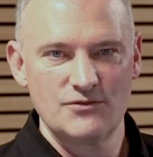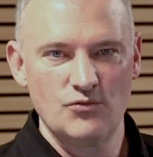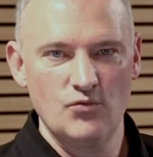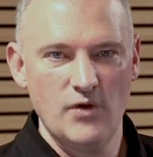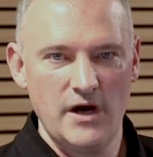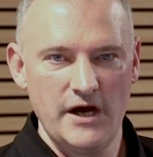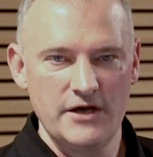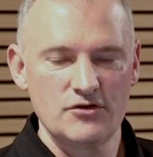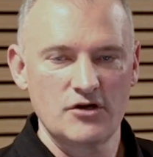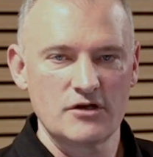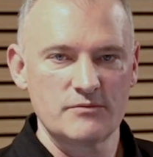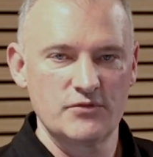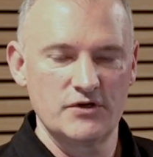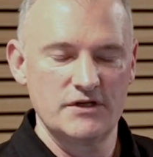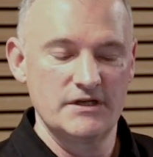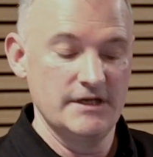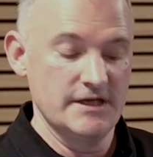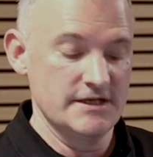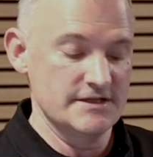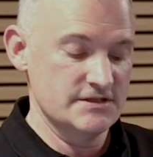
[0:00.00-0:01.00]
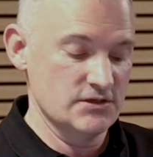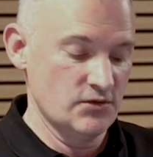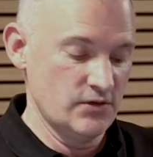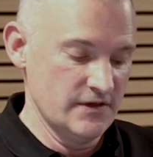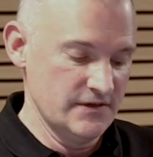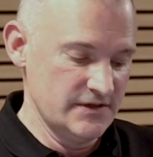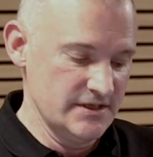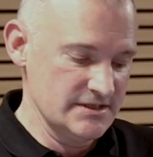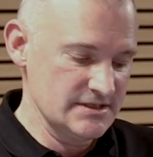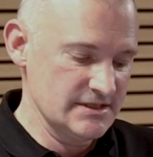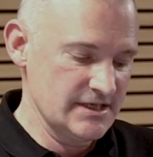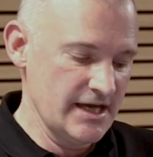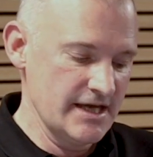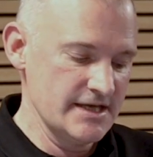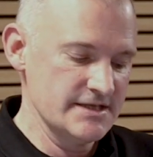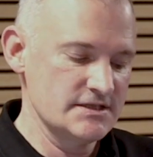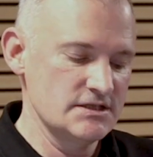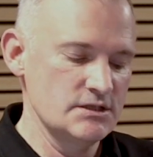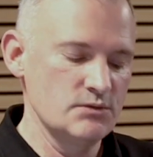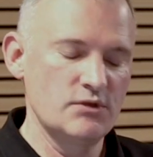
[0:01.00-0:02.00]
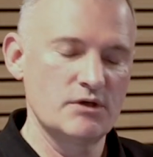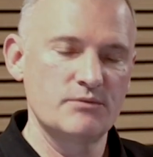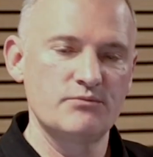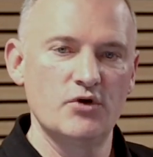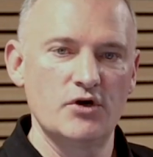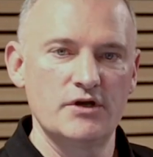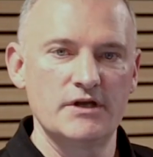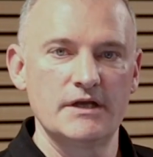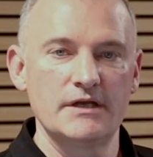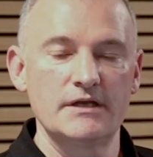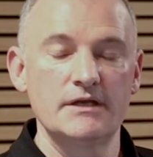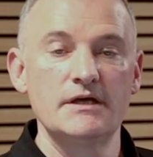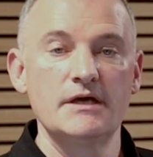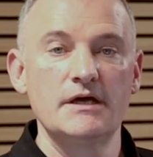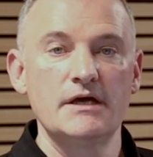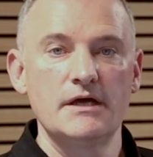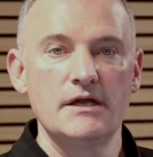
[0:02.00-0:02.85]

Why not put it in? So in this case, you would put in